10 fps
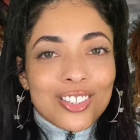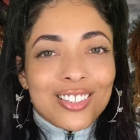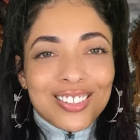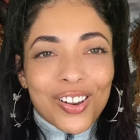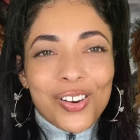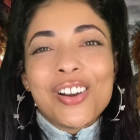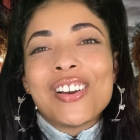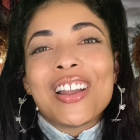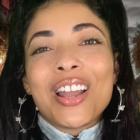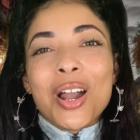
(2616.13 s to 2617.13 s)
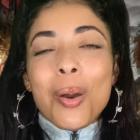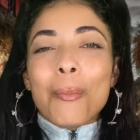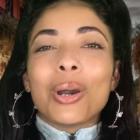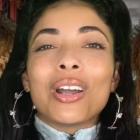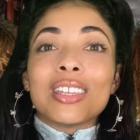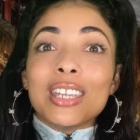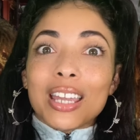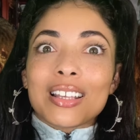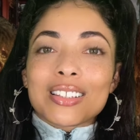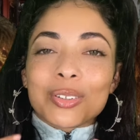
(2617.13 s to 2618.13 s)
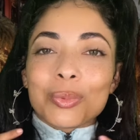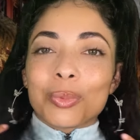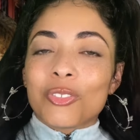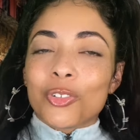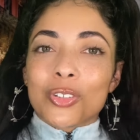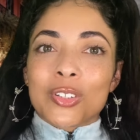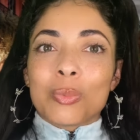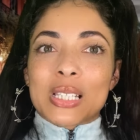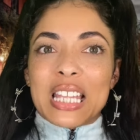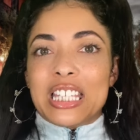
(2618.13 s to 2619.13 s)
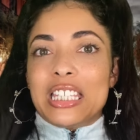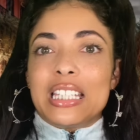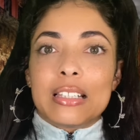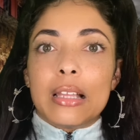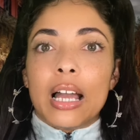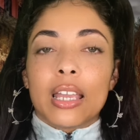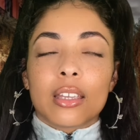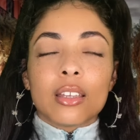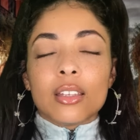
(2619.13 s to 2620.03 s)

So, but yeah, so before someone's like, she's lying,